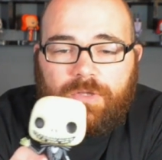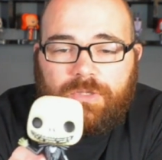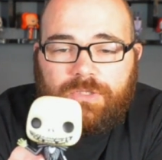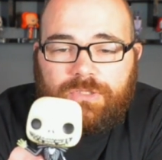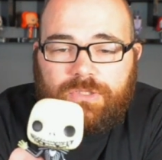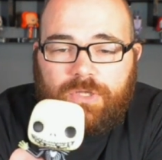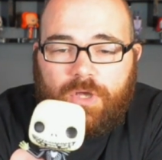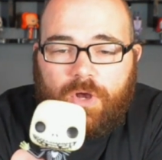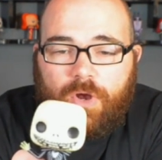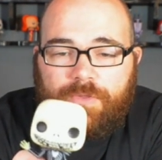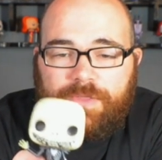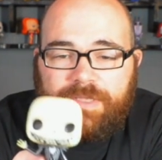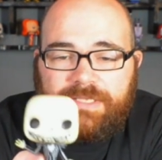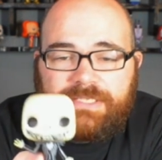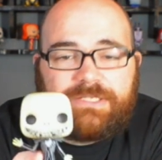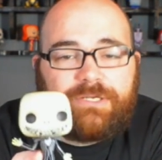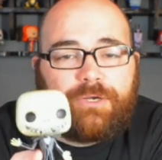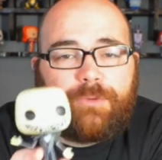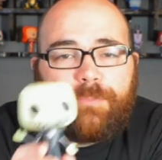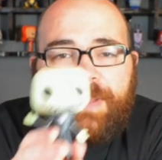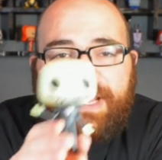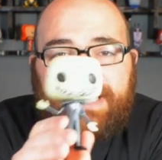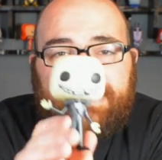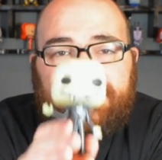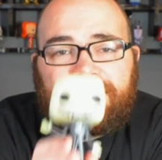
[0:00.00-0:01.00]
So this is
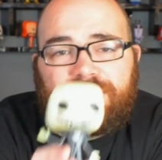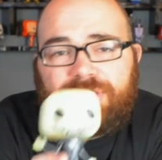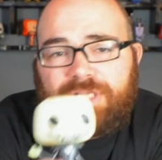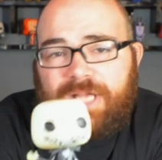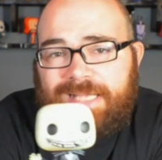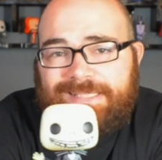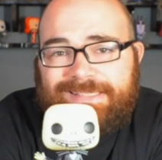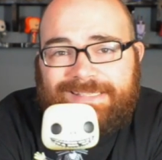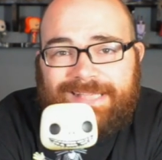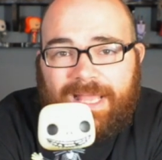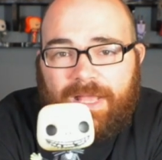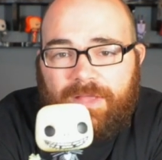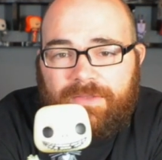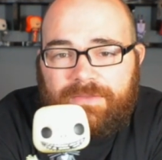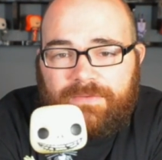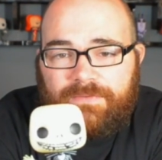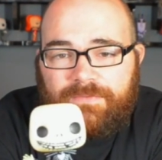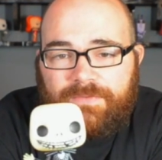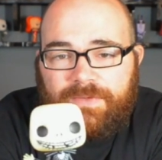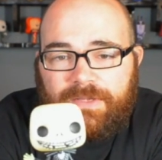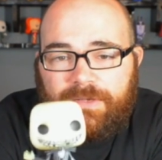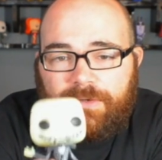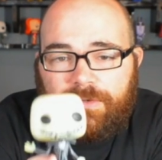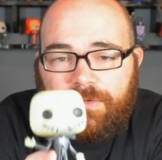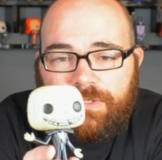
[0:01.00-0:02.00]
your basic Jack
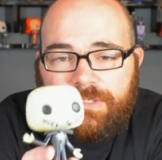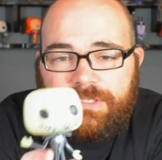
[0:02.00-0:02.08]
Skellington figure.